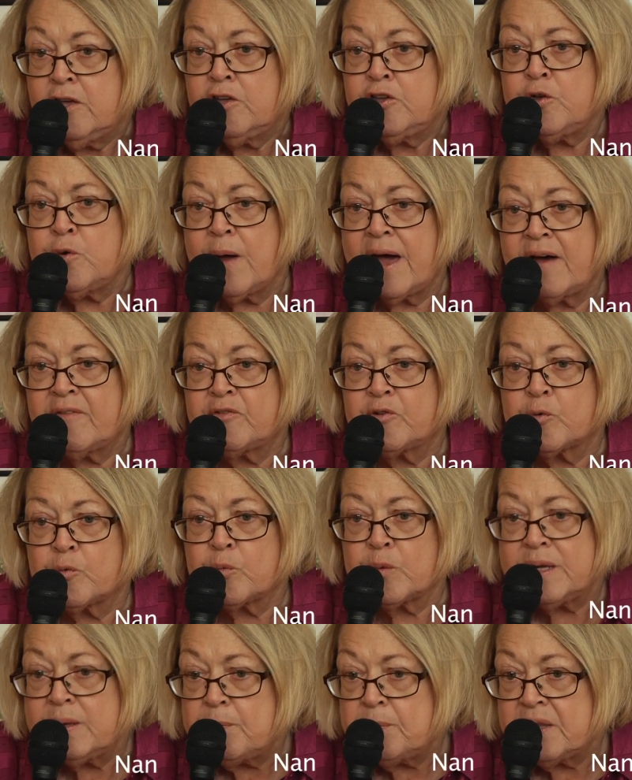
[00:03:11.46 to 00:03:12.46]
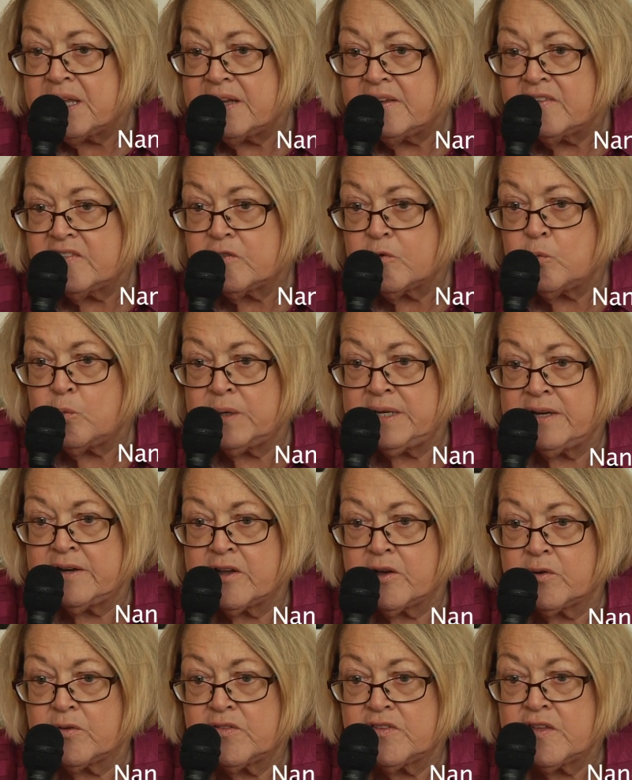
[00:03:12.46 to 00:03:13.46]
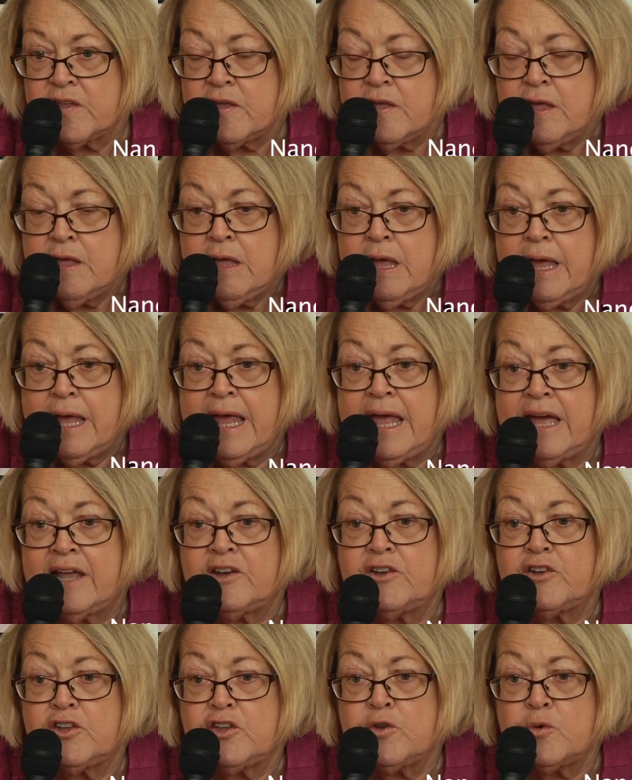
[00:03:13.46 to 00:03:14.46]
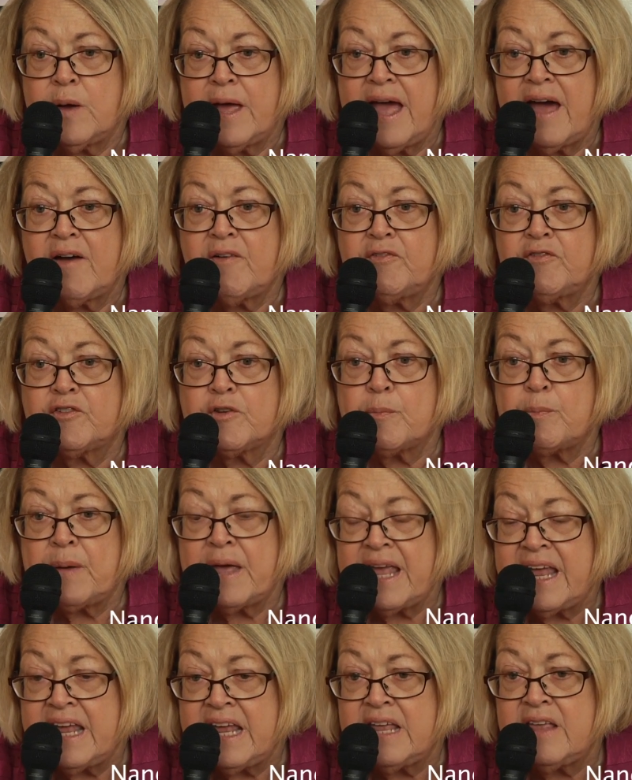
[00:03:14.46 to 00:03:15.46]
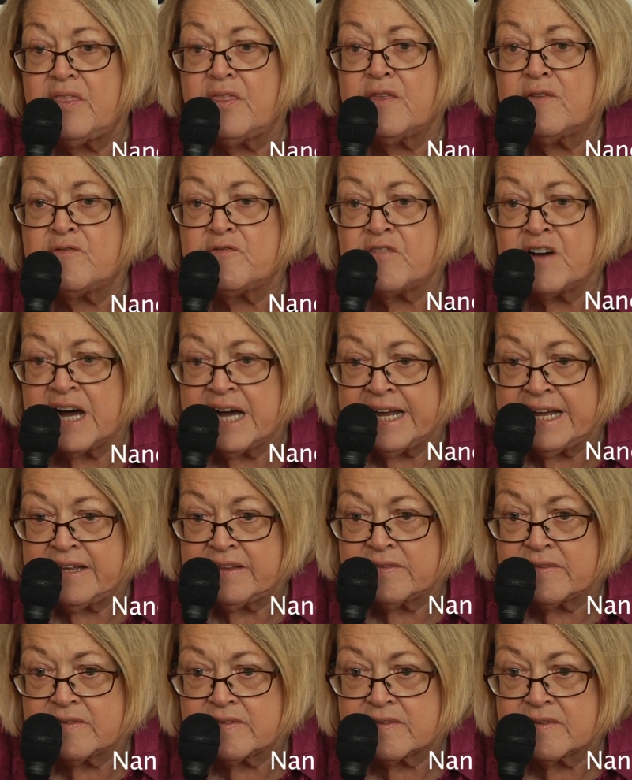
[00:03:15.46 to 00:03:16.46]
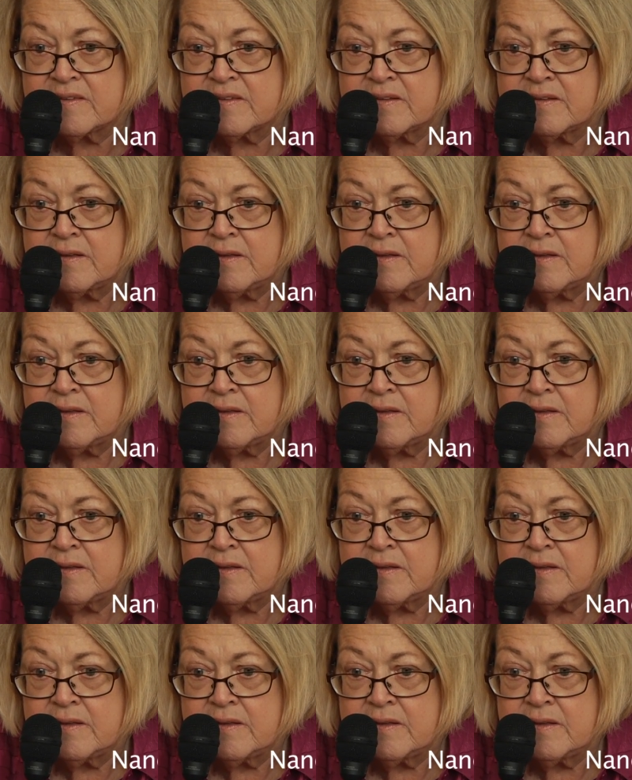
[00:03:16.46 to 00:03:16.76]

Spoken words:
You have to replace the windows, and you have to pay the fines.